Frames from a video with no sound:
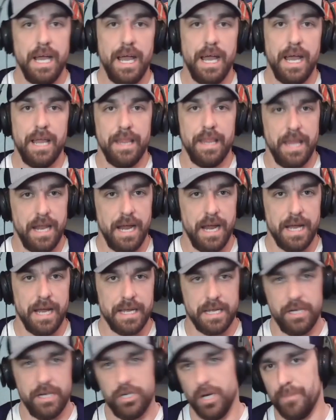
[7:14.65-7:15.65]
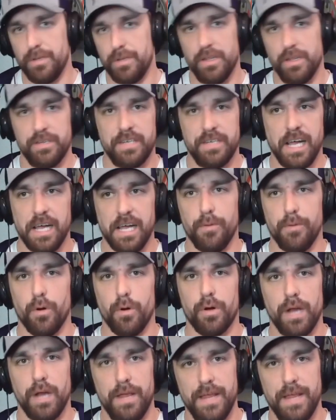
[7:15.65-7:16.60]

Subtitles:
and then I can jump to the second board,